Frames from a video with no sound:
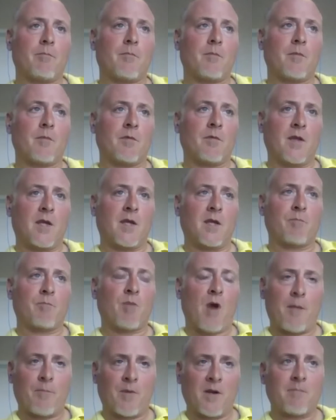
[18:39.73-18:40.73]
the
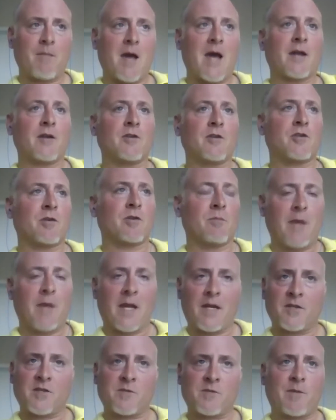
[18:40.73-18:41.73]
property manager,
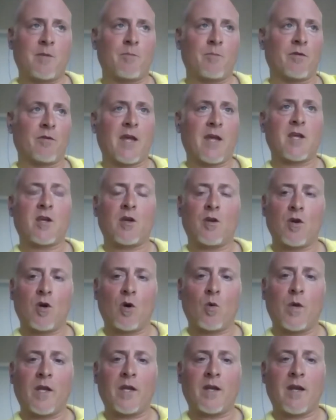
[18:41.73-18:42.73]
maintenance people, they can
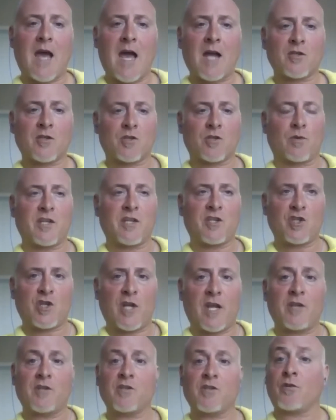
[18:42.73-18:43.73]
go in and actually
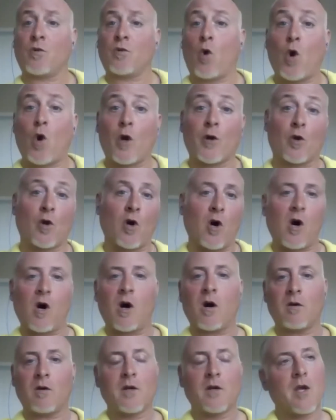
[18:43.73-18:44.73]
change their on-call.